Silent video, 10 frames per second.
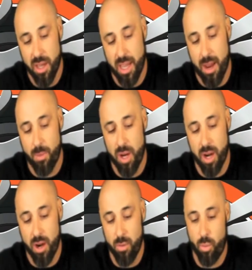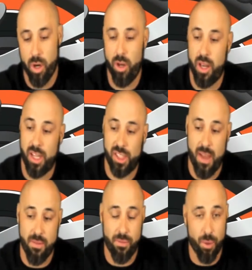camera here, where you can actually
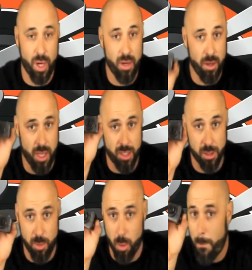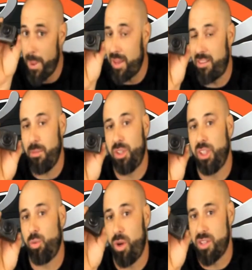have it free and get some of your best
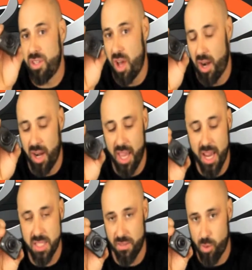images when it's not in a case.